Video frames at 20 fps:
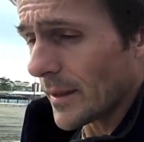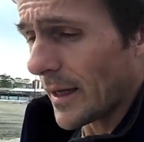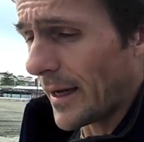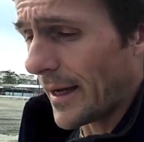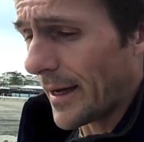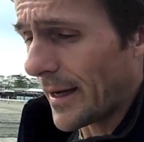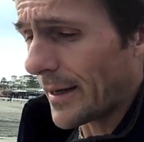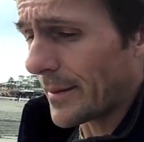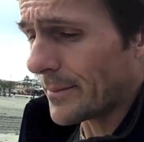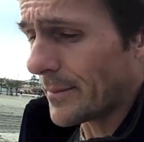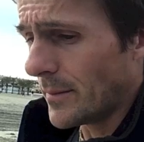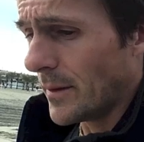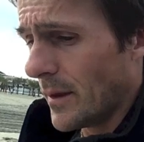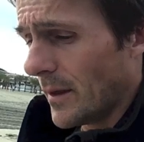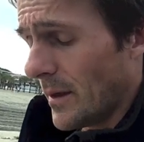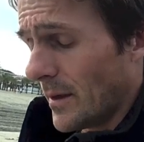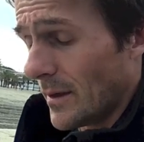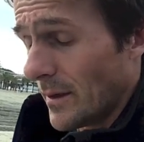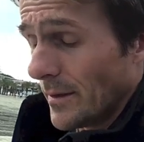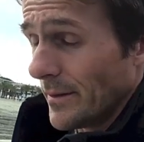
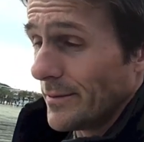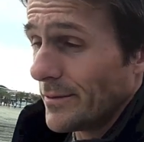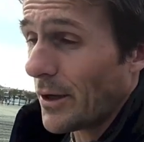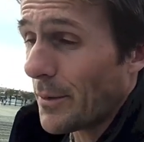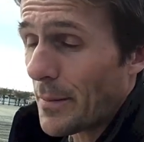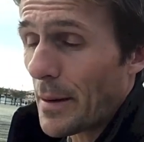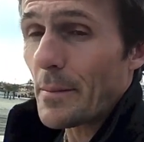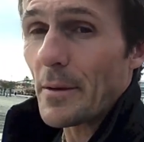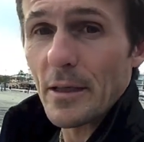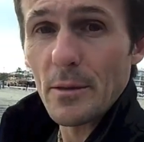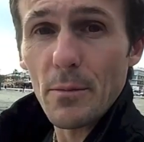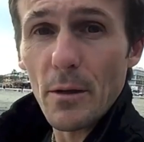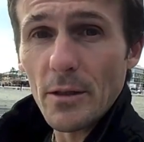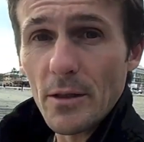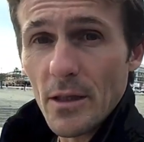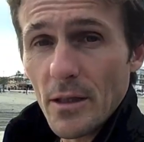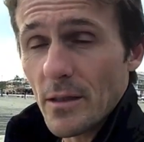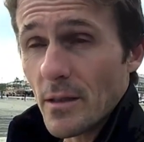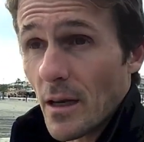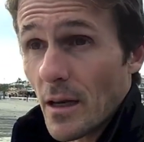Um, not maybe as
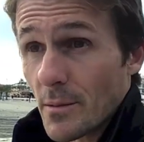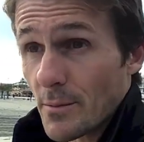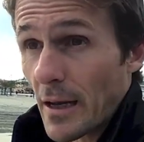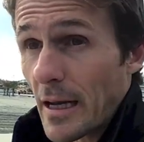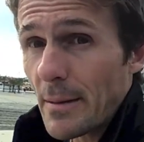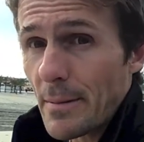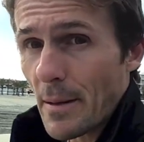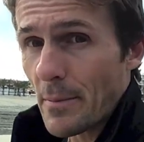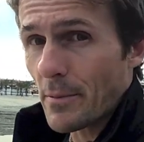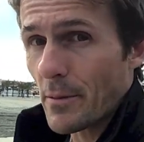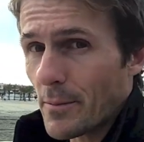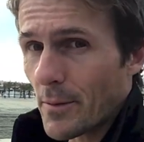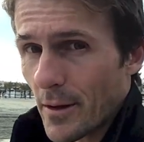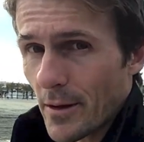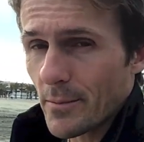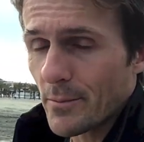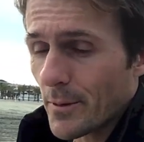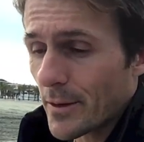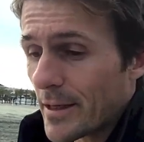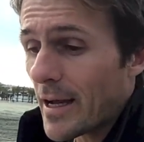much as, as many people,
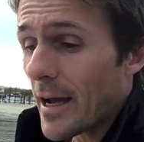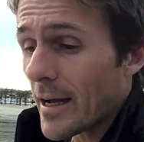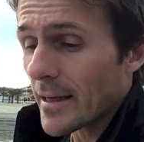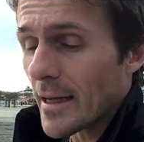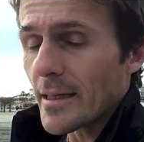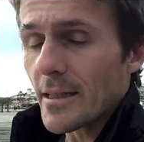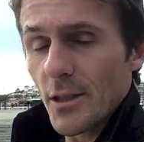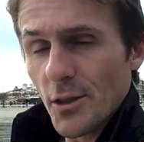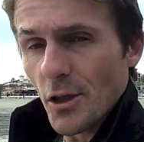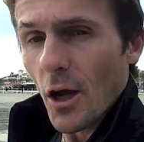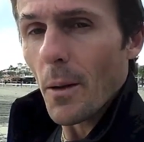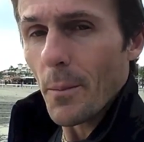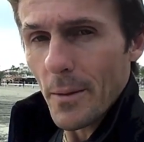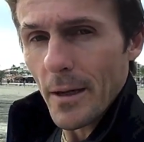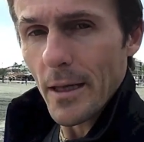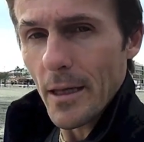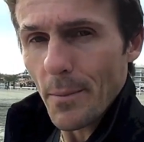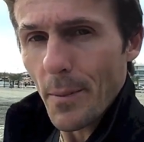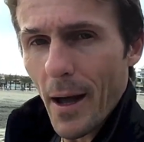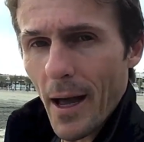but but yeah, it stopped
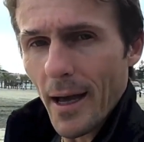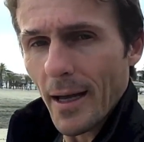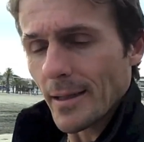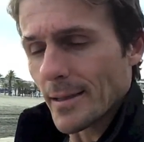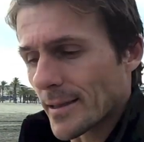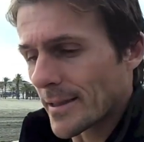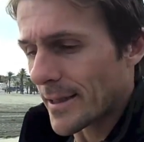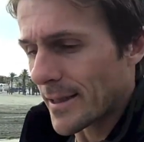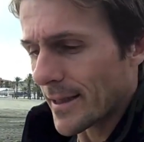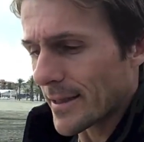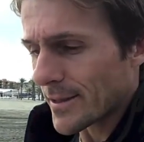me in the past.